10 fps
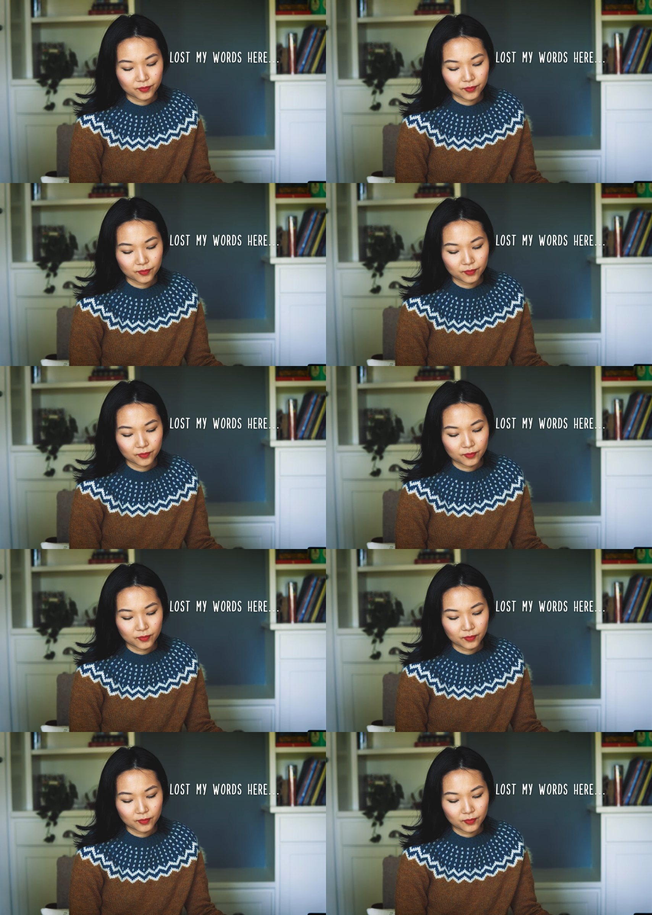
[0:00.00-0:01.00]

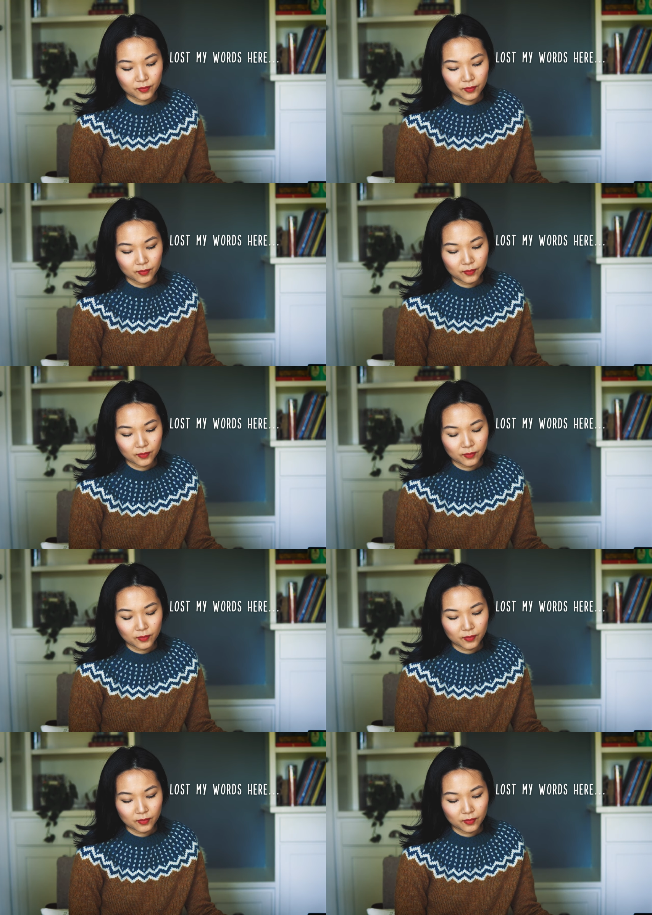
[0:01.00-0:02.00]

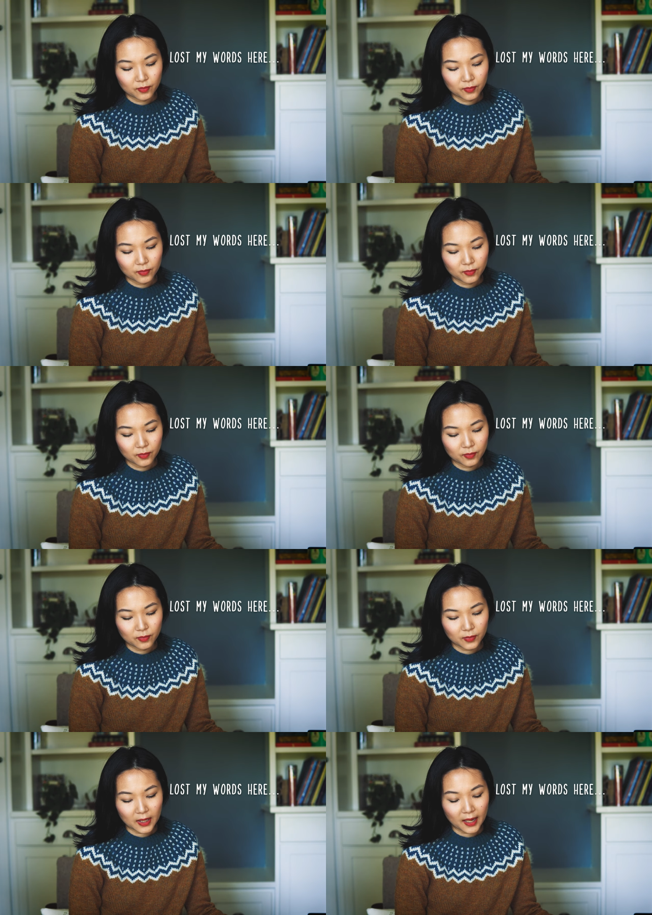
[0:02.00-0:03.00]

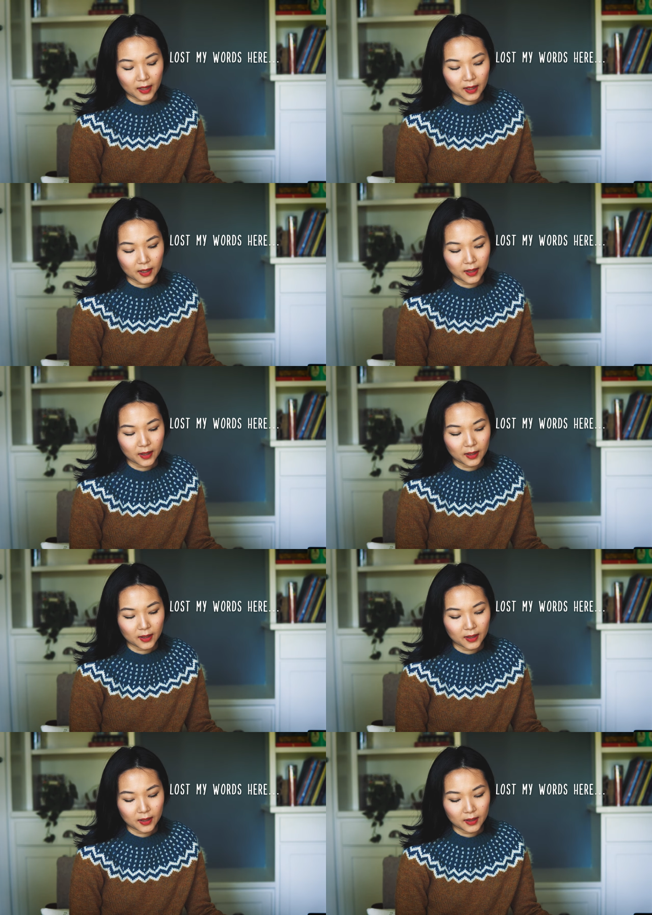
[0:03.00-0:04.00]

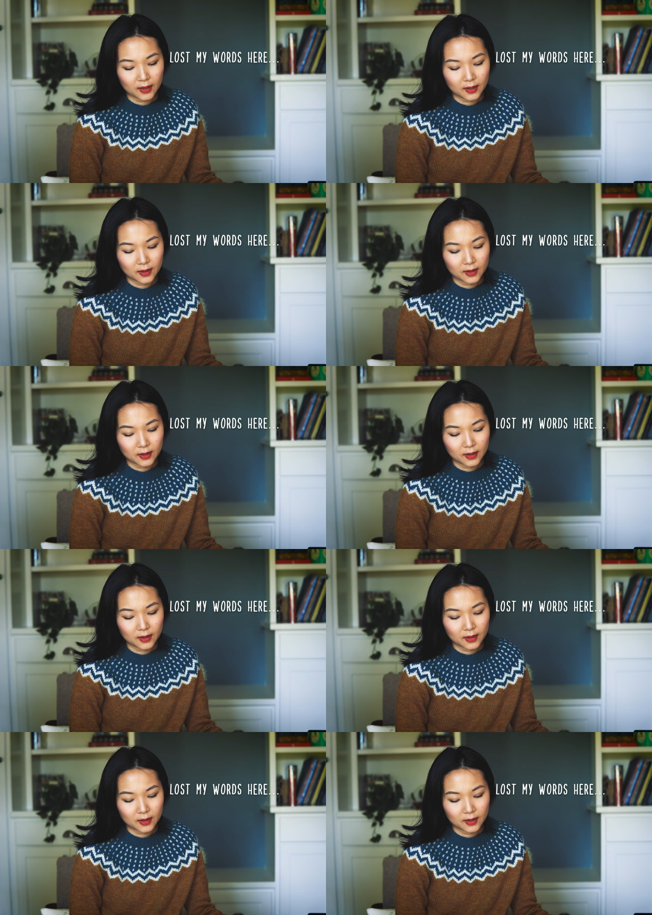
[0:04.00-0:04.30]
Nothing is said.